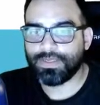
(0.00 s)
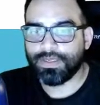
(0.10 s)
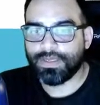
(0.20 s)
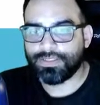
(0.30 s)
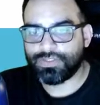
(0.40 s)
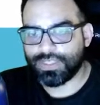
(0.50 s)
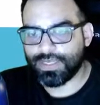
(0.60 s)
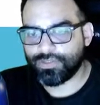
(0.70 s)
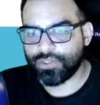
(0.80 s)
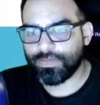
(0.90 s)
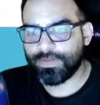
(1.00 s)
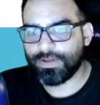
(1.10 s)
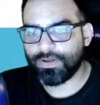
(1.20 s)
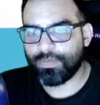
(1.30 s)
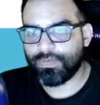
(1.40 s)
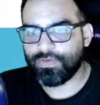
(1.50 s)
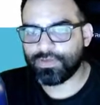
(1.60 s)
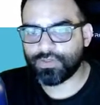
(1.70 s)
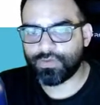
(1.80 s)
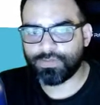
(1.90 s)
Instead, German medical
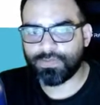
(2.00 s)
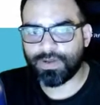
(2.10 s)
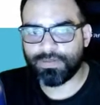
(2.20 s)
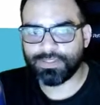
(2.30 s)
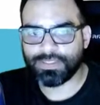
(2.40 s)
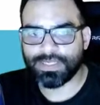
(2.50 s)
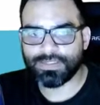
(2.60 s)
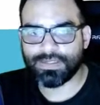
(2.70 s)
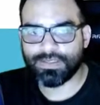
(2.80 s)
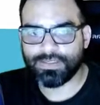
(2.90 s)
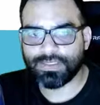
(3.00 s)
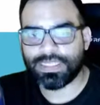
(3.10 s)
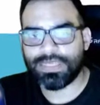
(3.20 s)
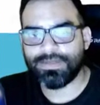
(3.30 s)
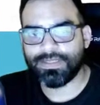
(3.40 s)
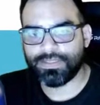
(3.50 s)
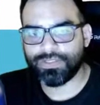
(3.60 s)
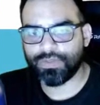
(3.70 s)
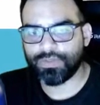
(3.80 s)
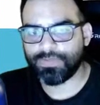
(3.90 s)
professionals published essays claiming that
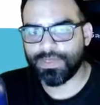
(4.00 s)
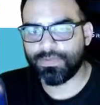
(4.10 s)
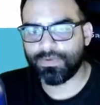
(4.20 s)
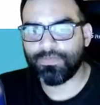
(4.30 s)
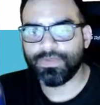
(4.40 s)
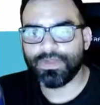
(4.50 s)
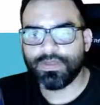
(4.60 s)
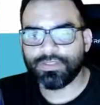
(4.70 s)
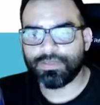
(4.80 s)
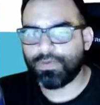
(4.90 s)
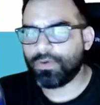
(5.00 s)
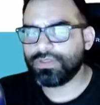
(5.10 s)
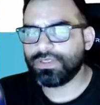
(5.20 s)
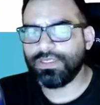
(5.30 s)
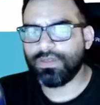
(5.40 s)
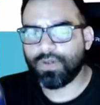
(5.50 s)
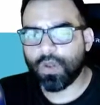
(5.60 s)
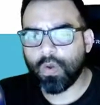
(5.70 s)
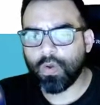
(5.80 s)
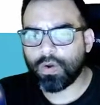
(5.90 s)
Jewish people, supposedly
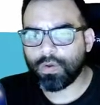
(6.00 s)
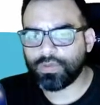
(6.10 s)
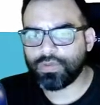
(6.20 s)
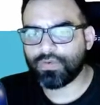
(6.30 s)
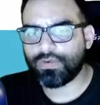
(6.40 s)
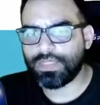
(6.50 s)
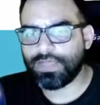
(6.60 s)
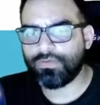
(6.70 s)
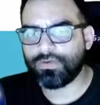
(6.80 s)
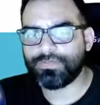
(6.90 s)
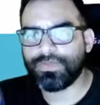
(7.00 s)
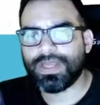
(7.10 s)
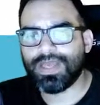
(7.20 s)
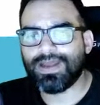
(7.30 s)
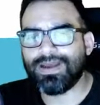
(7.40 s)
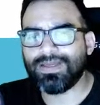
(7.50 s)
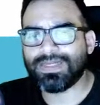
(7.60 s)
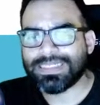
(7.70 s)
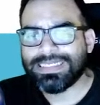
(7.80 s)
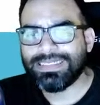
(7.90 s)
low cultural levels and
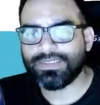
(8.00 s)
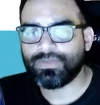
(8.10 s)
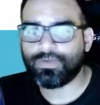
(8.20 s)
uncleanness, were to